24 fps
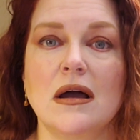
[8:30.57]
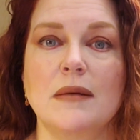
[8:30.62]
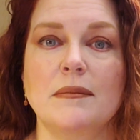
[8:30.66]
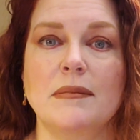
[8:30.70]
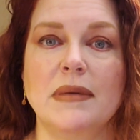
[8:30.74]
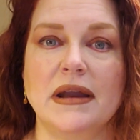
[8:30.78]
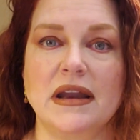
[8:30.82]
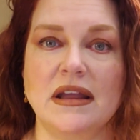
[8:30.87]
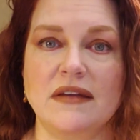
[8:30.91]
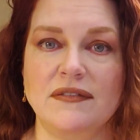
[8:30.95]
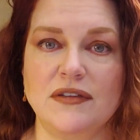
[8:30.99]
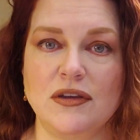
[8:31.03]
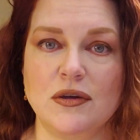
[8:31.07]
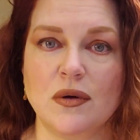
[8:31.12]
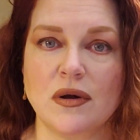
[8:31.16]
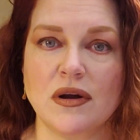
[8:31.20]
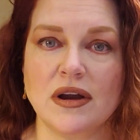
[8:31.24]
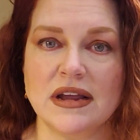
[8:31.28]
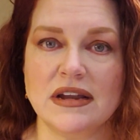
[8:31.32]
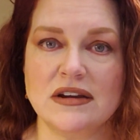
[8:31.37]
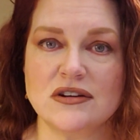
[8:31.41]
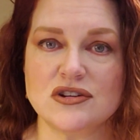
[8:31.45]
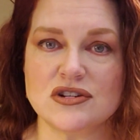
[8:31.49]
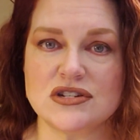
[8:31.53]
but if you are
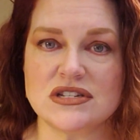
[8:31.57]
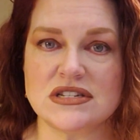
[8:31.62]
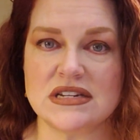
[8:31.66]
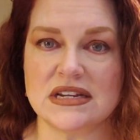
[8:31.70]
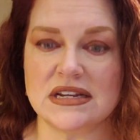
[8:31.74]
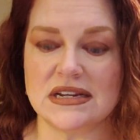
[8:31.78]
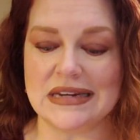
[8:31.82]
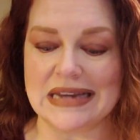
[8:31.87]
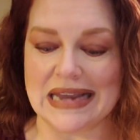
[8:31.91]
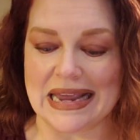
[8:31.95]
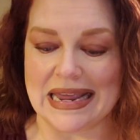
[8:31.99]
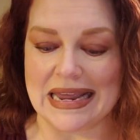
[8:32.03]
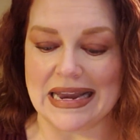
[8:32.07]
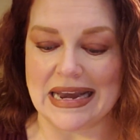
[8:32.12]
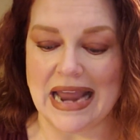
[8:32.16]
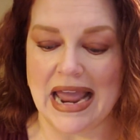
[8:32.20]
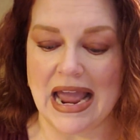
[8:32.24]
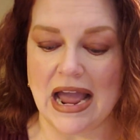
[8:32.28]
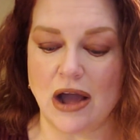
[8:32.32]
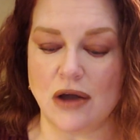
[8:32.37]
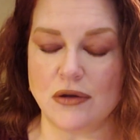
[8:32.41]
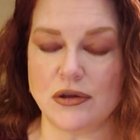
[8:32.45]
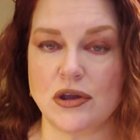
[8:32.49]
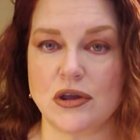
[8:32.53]
interested in
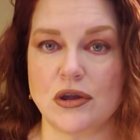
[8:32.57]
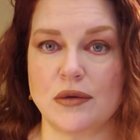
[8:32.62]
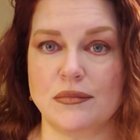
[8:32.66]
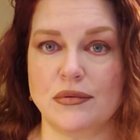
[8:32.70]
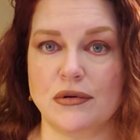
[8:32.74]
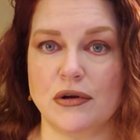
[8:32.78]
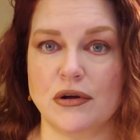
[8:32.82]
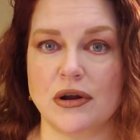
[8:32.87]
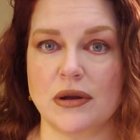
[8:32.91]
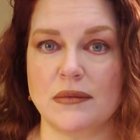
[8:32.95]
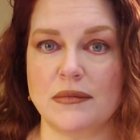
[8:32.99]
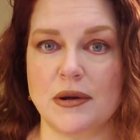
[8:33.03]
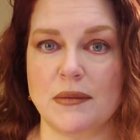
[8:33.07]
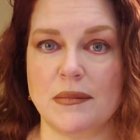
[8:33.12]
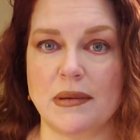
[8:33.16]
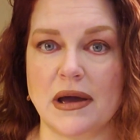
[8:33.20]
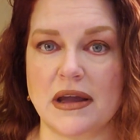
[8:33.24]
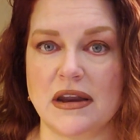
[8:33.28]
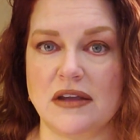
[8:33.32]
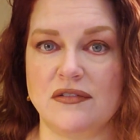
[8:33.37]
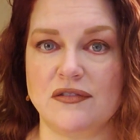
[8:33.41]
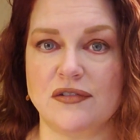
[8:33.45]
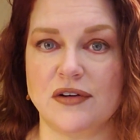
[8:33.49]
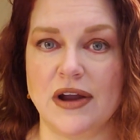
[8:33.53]
how you can program your
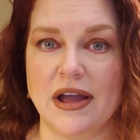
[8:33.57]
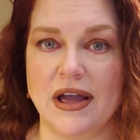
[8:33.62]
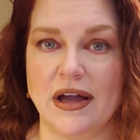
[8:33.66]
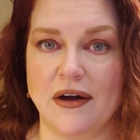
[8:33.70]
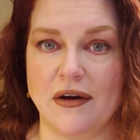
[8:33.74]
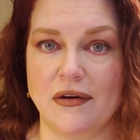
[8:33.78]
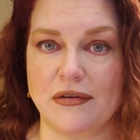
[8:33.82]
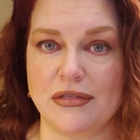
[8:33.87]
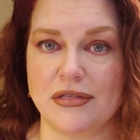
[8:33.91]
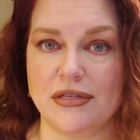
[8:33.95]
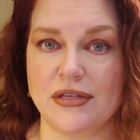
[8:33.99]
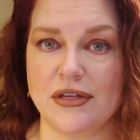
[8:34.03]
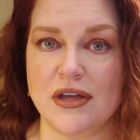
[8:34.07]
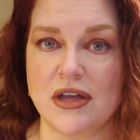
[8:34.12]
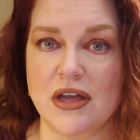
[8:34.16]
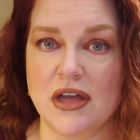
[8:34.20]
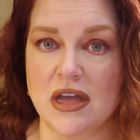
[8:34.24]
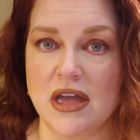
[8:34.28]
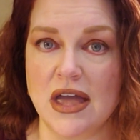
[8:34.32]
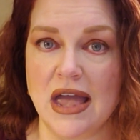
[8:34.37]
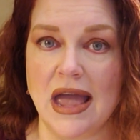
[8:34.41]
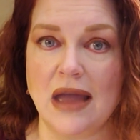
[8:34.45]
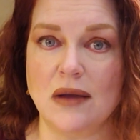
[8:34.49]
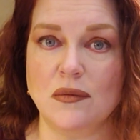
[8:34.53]
body for health
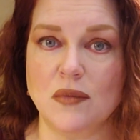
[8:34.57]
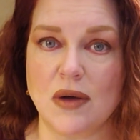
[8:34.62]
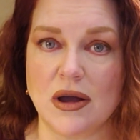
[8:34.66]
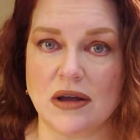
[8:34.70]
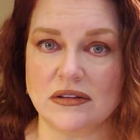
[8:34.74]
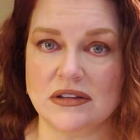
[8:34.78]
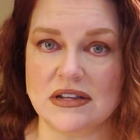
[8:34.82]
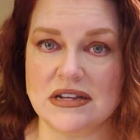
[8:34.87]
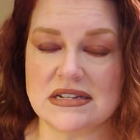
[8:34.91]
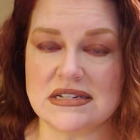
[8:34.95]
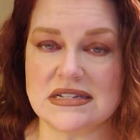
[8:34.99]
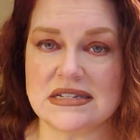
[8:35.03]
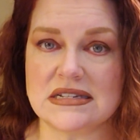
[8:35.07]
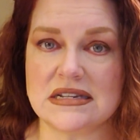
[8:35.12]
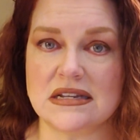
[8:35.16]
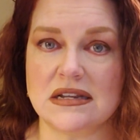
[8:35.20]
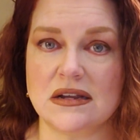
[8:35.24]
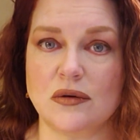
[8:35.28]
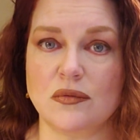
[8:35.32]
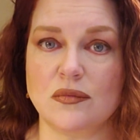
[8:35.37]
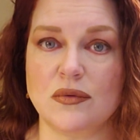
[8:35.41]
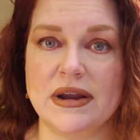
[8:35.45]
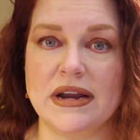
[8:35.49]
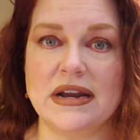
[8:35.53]
and wellness,
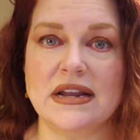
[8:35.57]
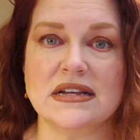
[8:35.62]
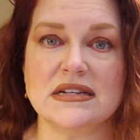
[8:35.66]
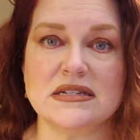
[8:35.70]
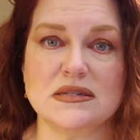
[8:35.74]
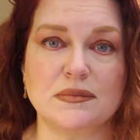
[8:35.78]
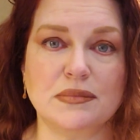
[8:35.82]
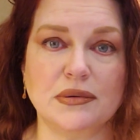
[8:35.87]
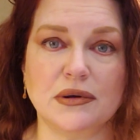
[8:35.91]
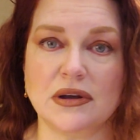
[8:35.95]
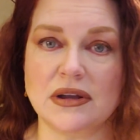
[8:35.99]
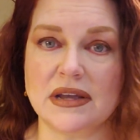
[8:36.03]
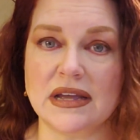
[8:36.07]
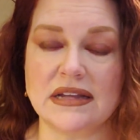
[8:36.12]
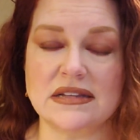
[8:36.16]
read his book.